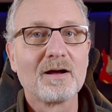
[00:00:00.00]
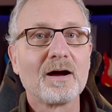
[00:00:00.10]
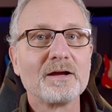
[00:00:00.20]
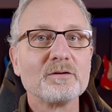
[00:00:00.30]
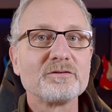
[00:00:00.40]

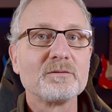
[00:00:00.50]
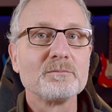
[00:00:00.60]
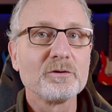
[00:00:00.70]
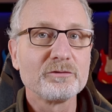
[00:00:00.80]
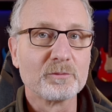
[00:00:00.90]
I used a
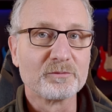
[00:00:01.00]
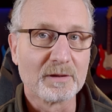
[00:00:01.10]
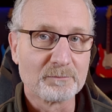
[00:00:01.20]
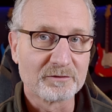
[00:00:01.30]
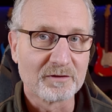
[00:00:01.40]
mushroom
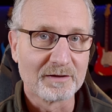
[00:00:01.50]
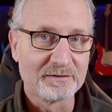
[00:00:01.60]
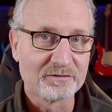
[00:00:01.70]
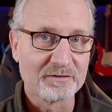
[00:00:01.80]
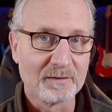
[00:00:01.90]
template card
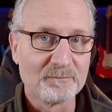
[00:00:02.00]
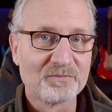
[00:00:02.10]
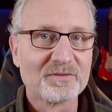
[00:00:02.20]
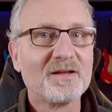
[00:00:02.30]
this time.